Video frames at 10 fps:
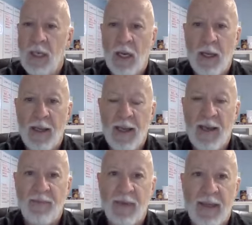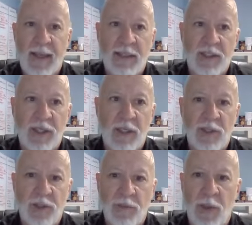I have again started
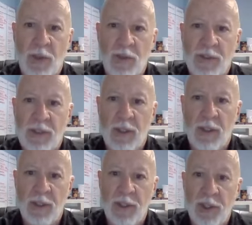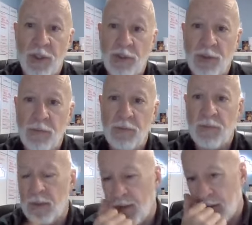to post on YouTube
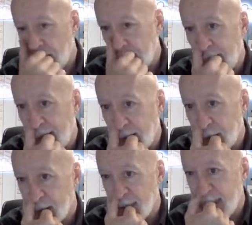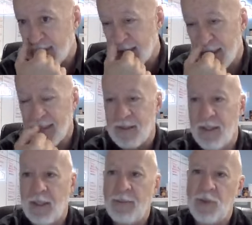the, the videos that, uh, that
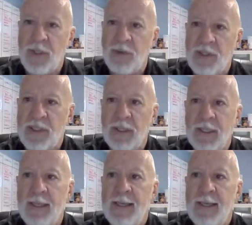I'm doing recently